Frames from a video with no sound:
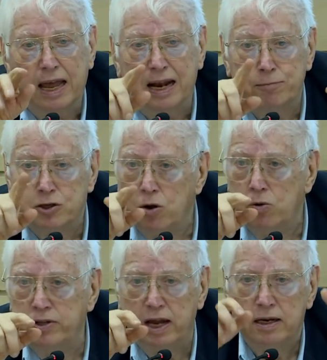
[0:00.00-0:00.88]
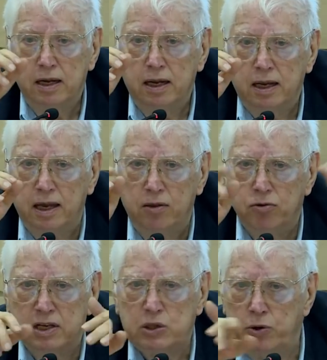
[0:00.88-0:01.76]
And I'm told that
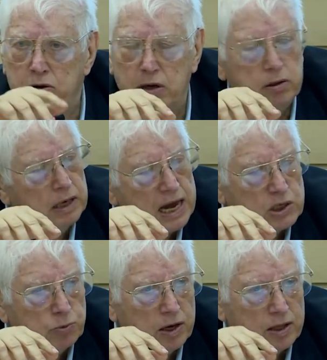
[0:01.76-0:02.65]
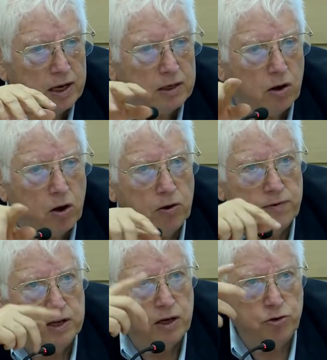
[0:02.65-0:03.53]
either this week or last week that all
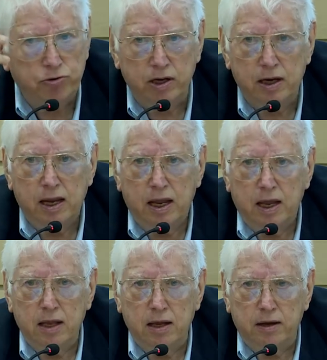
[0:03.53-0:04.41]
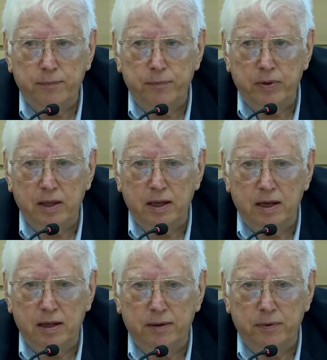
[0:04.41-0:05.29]
over the country
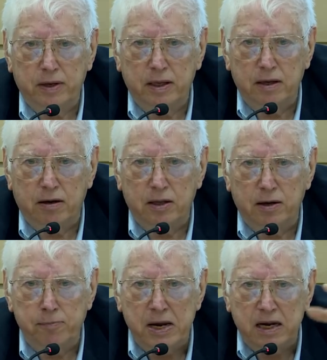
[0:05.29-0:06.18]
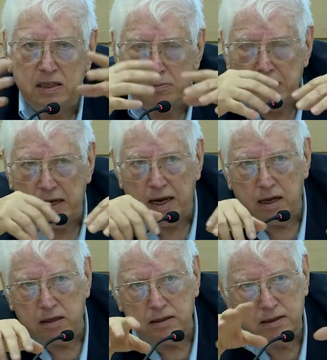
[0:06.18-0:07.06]
there are meetings are being
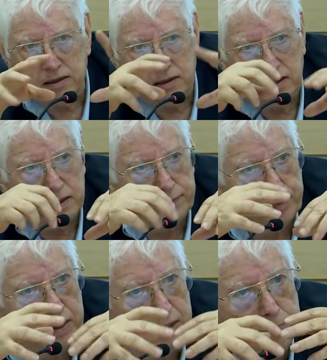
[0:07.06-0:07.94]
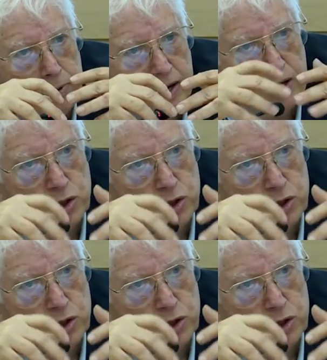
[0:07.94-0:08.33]
held by